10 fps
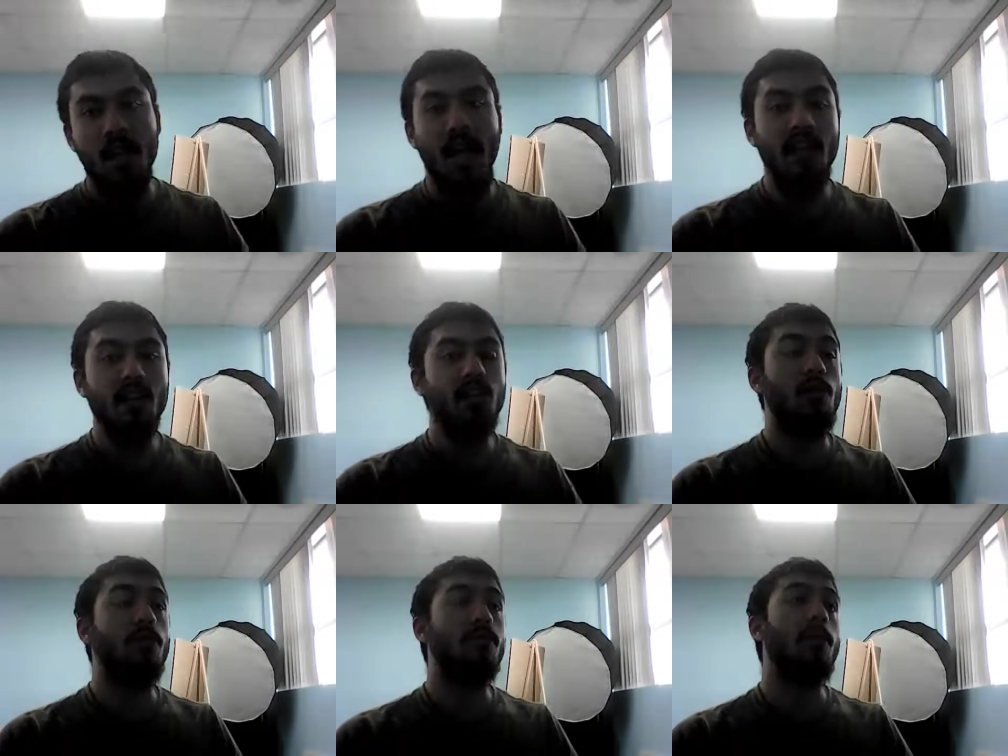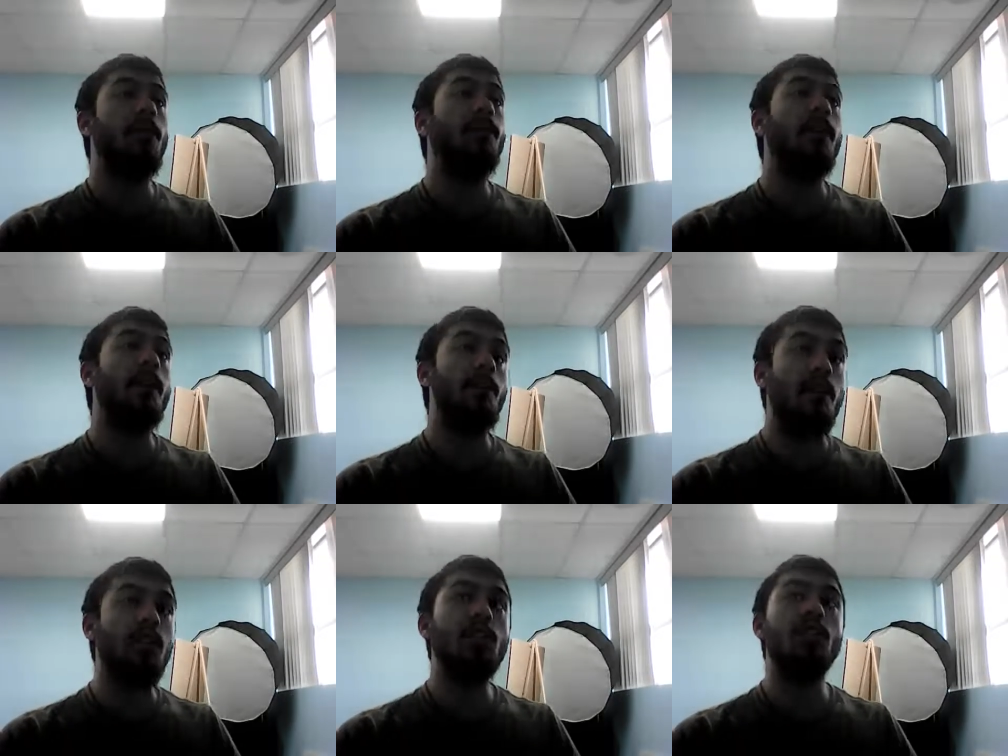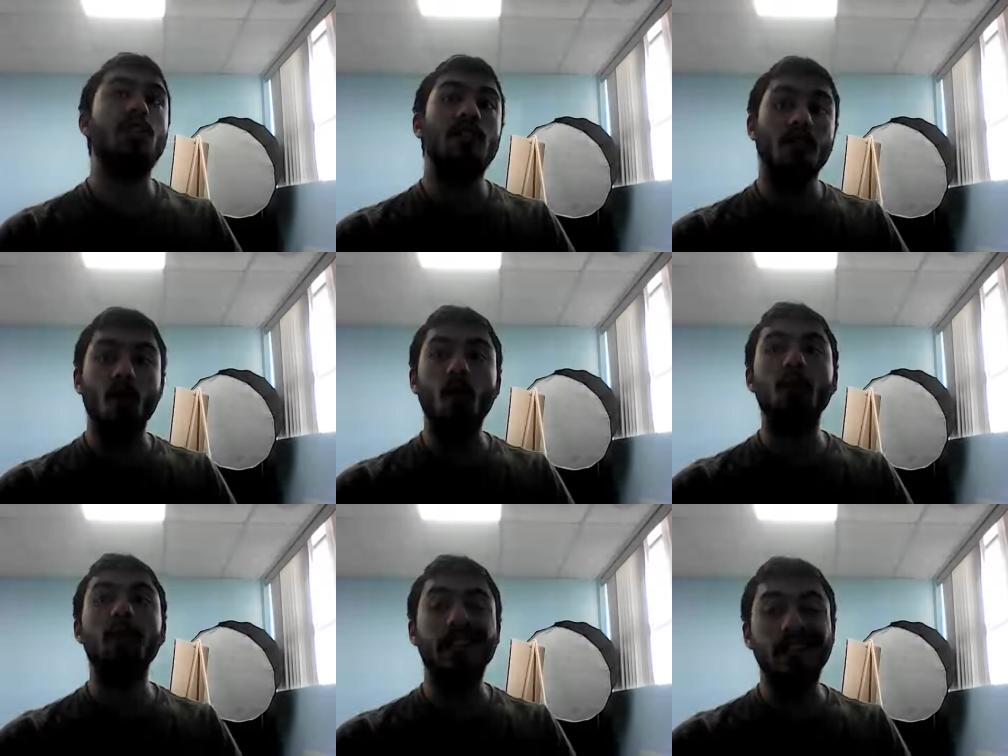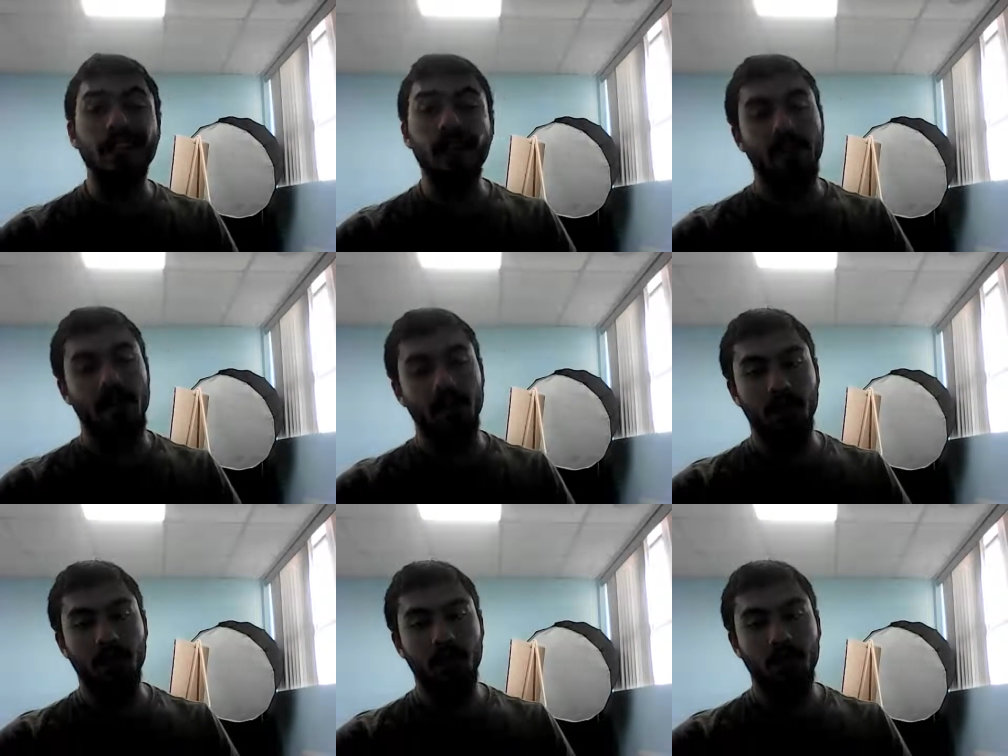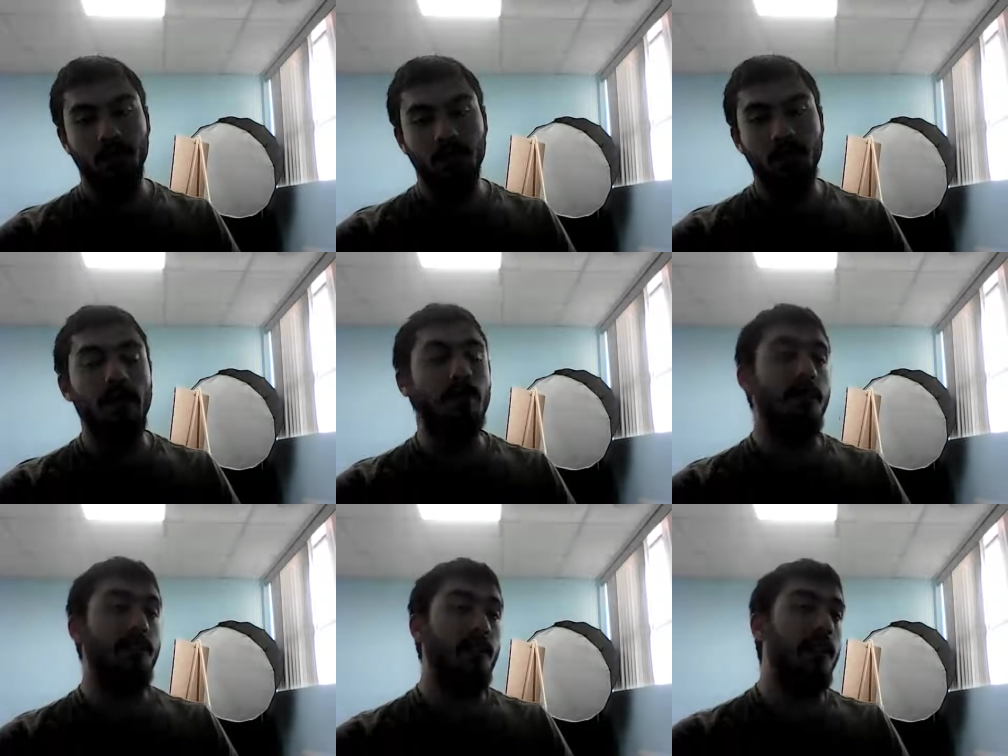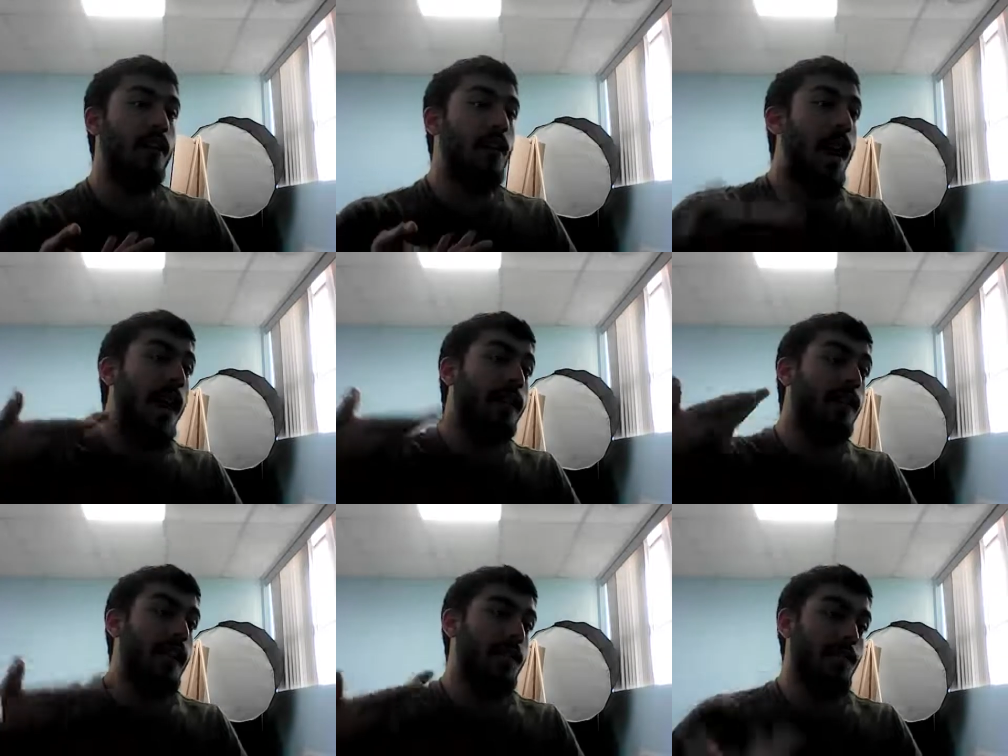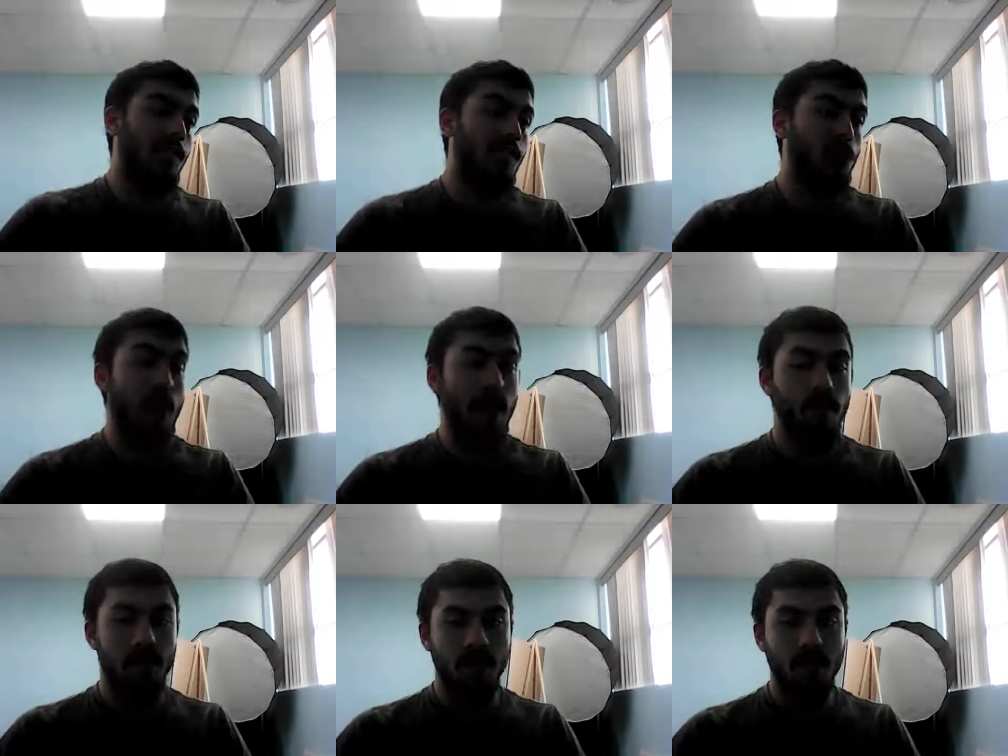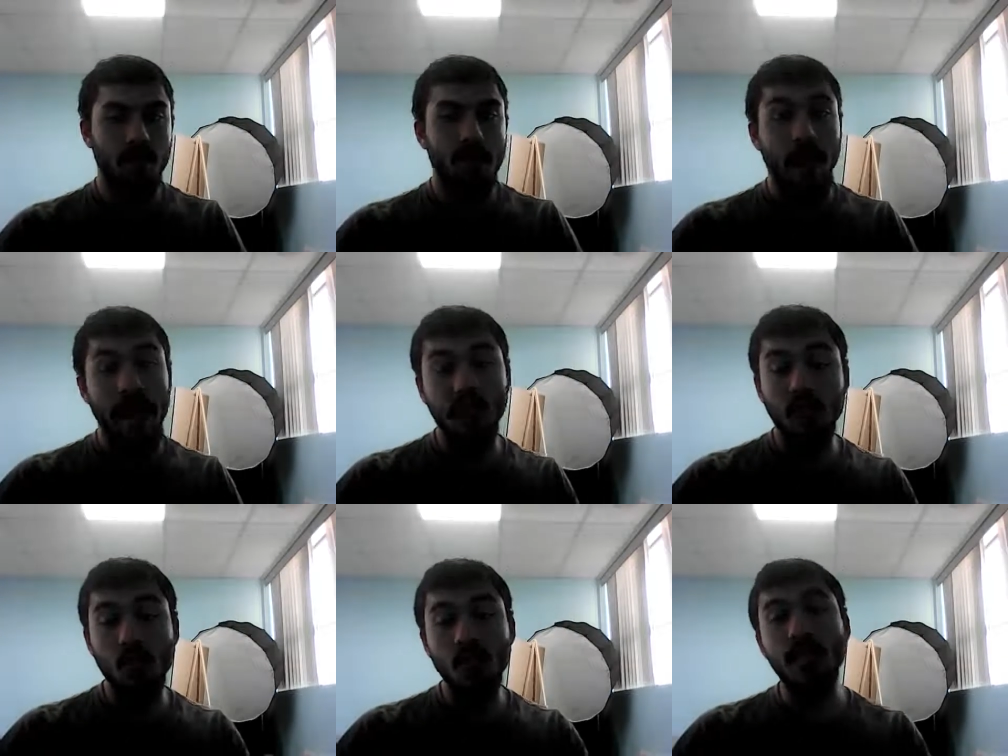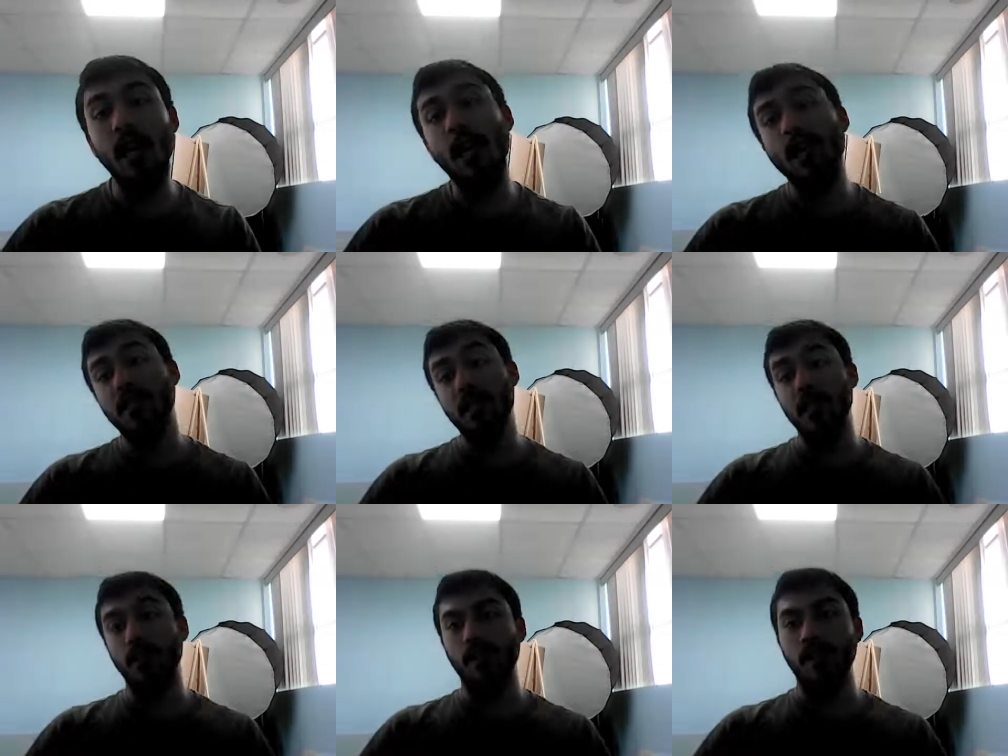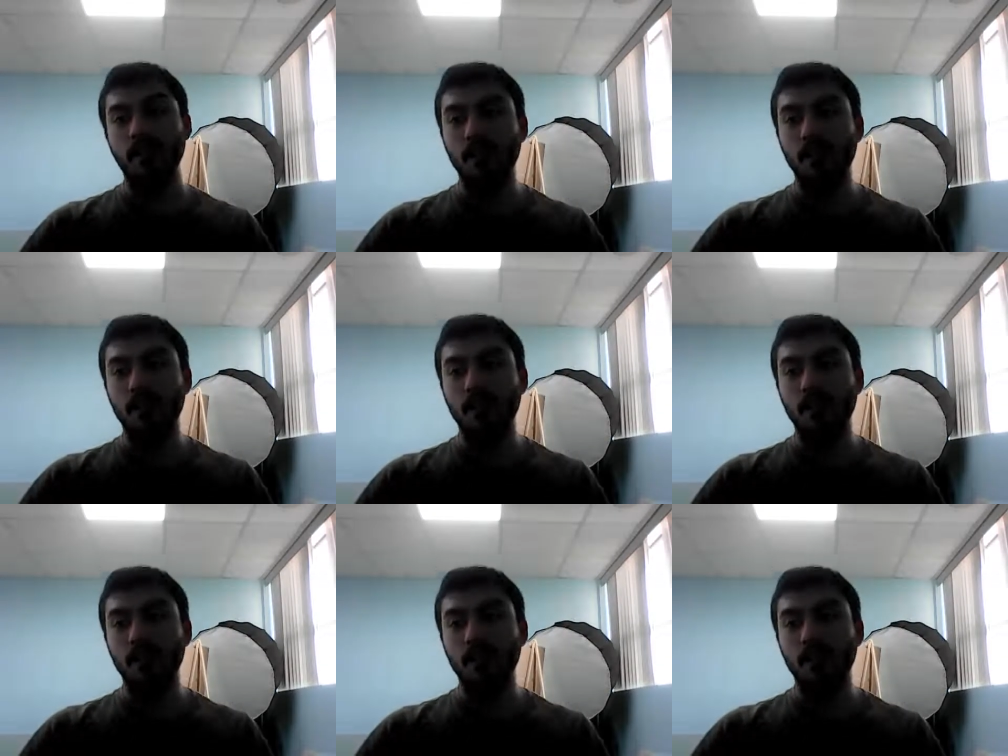And she was from a very rich, noble, elite family and from a very high class tribe. And she was caught stealing.